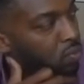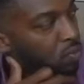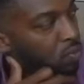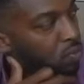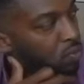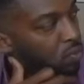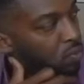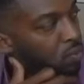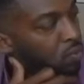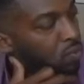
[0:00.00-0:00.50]

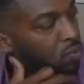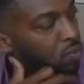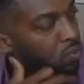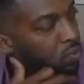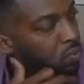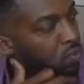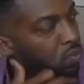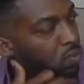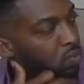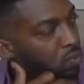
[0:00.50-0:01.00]

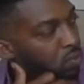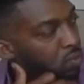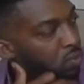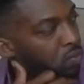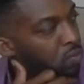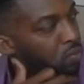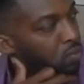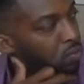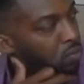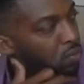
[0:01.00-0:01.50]

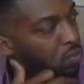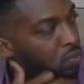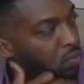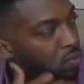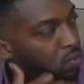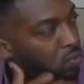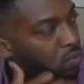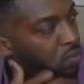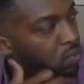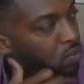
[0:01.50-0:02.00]

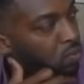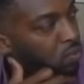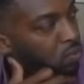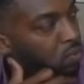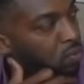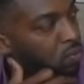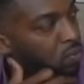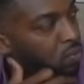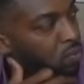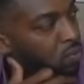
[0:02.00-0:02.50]

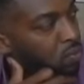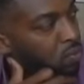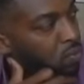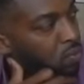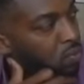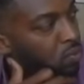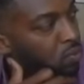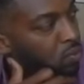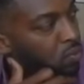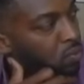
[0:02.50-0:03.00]

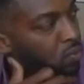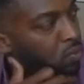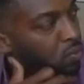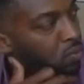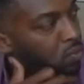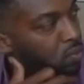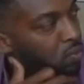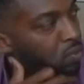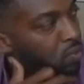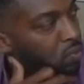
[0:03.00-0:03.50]

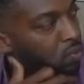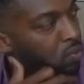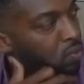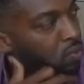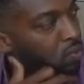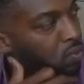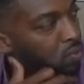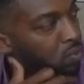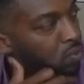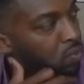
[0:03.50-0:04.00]

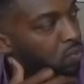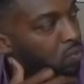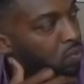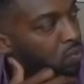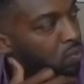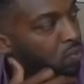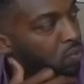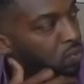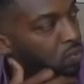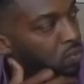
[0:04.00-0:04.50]

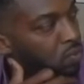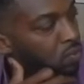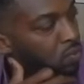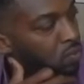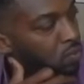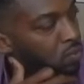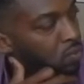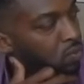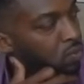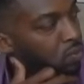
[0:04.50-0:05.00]

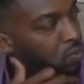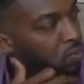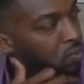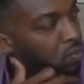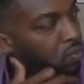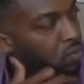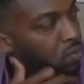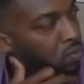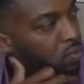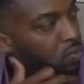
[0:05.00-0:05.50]

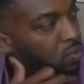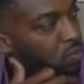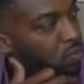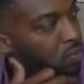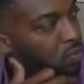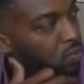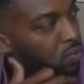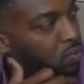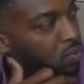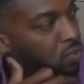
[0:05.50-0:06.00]

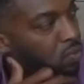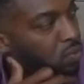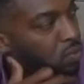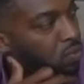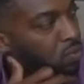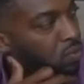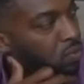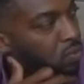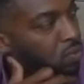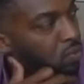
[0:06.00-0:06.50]

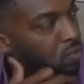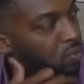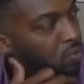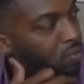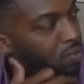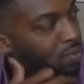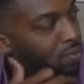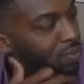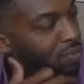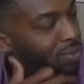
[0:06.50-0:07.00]

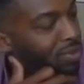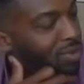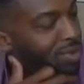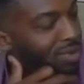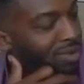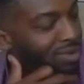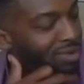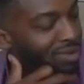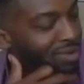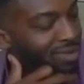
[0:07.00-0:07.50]

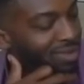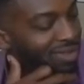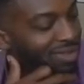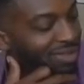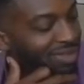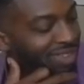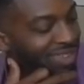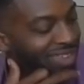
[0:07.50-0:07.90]
The person shown says nothing.